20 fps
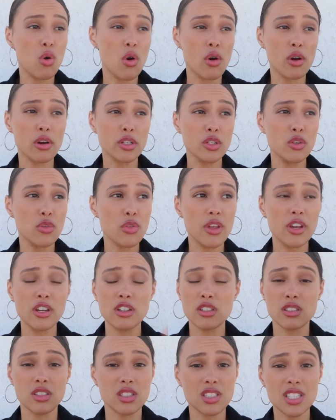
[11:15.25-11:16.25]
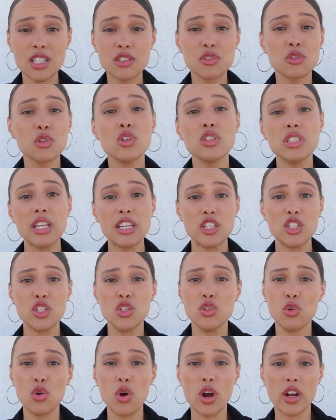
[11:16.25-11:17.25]
or you think are successful and like
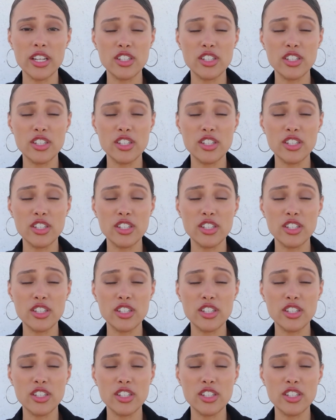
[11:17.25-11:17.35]
you are